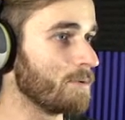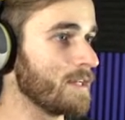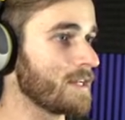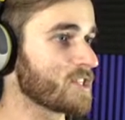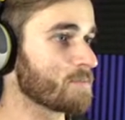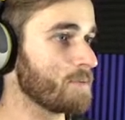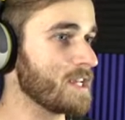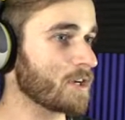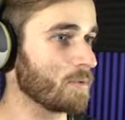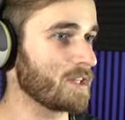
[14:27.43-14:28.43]
Being
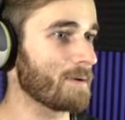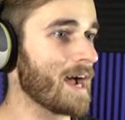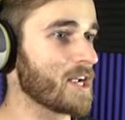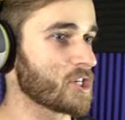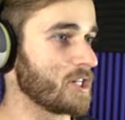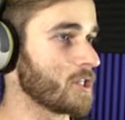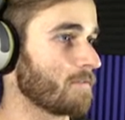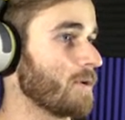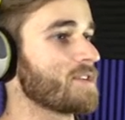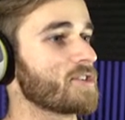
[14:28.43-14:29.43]
speak with passion, his
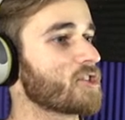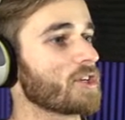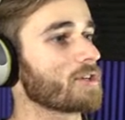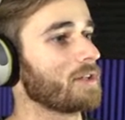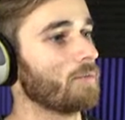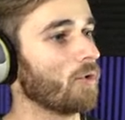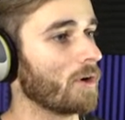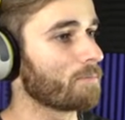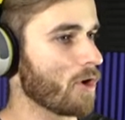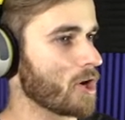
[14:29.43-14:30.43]
voice is gentle and
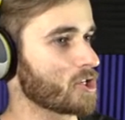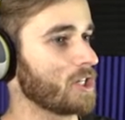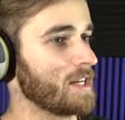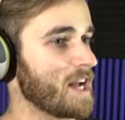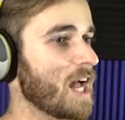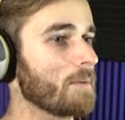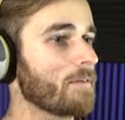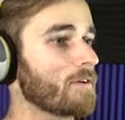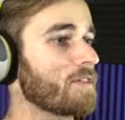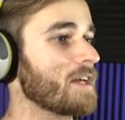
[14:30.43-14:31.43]
warm. Partially, I am
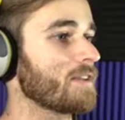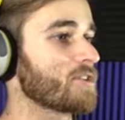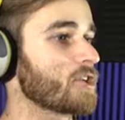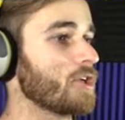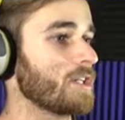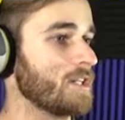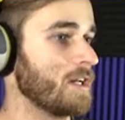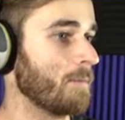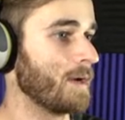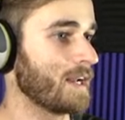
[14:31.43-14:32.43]
everything that's good in
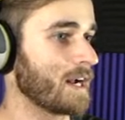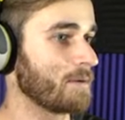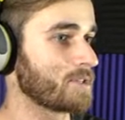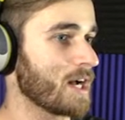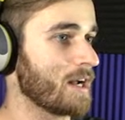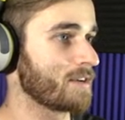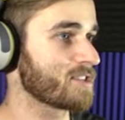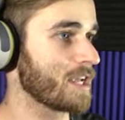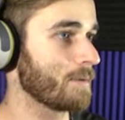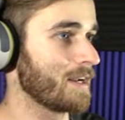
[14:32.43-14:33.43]
him, and I am dying.
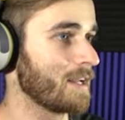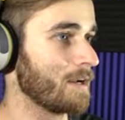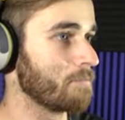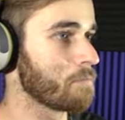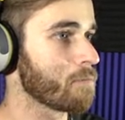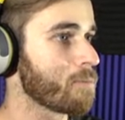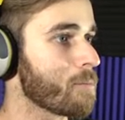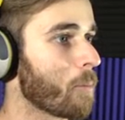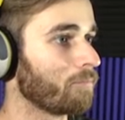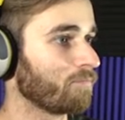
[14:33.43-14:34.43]
Say my name.
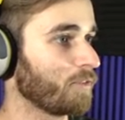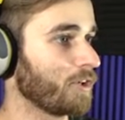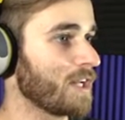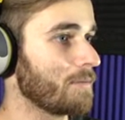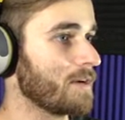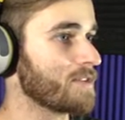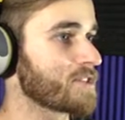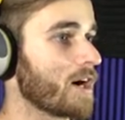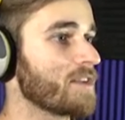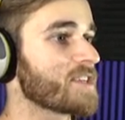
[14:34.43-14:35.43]
Your name is
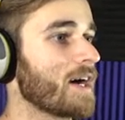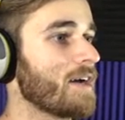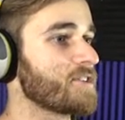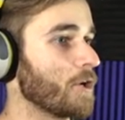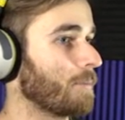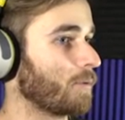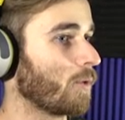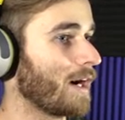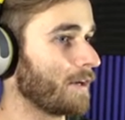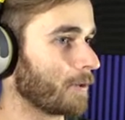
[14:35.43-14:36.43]
God's eyes open
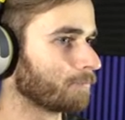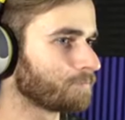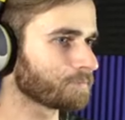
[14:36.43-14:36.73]
wider.